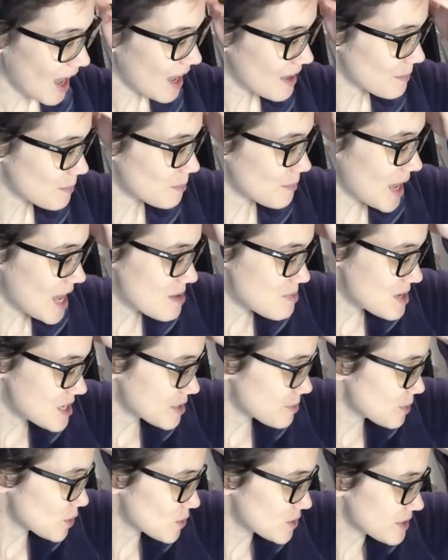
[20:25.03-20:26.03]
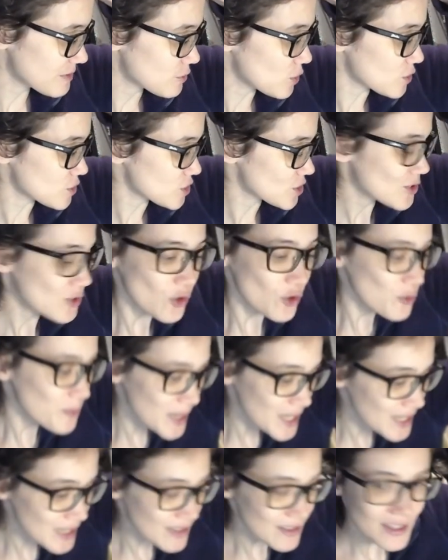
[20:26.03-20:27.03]
maybe it's because I've got too
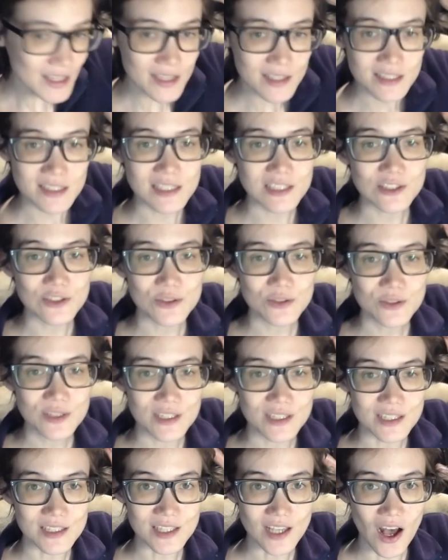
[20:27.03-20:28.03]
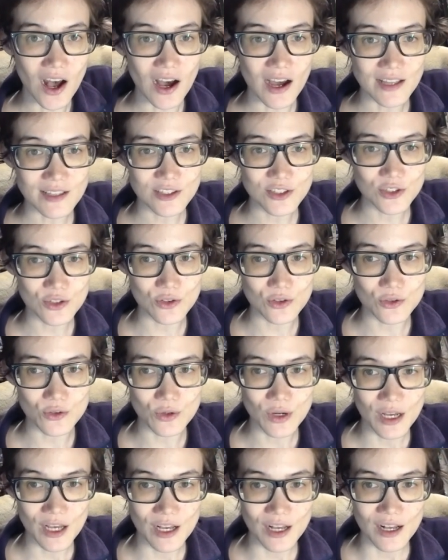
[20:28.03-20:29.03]
many things to do that it's hard to,
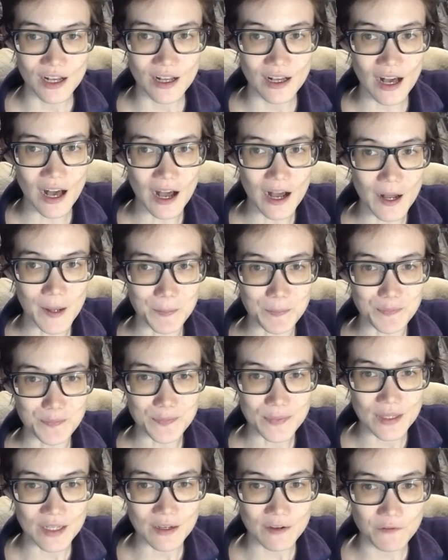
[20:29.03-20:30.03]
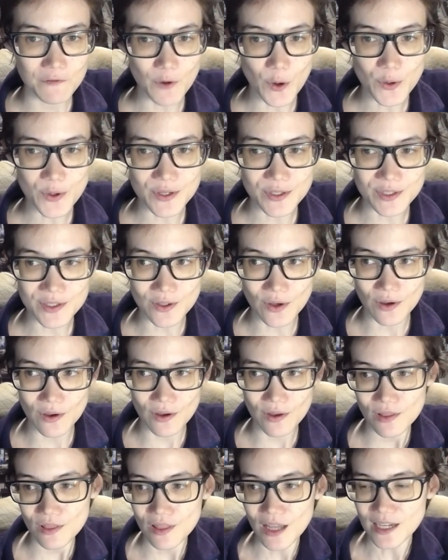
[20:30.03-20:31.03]
focus,
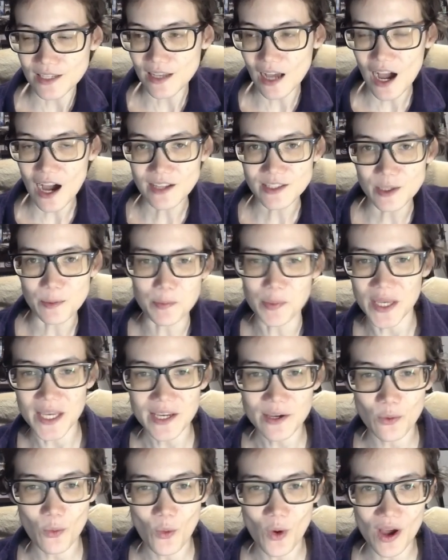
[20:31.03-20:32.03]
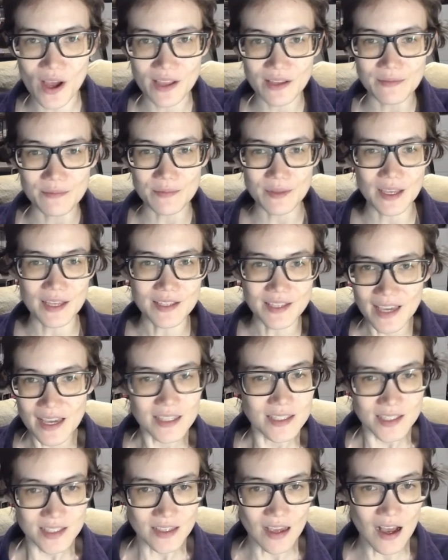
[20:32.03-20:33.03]
like, hard to pick one and
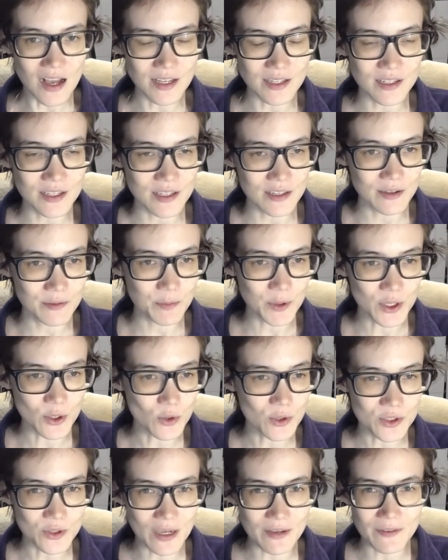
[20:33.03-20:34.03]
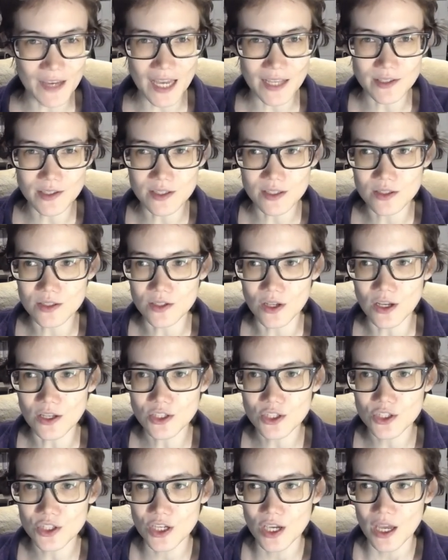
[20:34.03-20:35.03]
get started. But also I've had
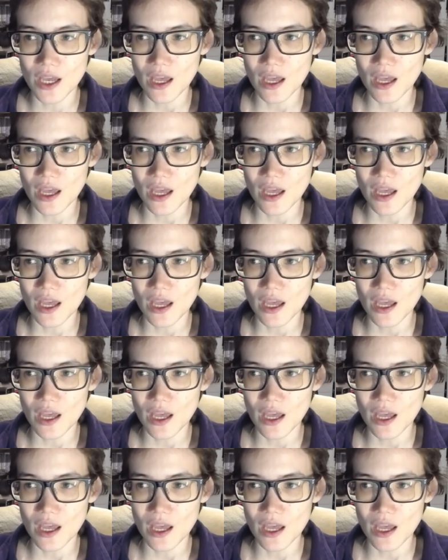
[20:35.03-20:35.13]
such,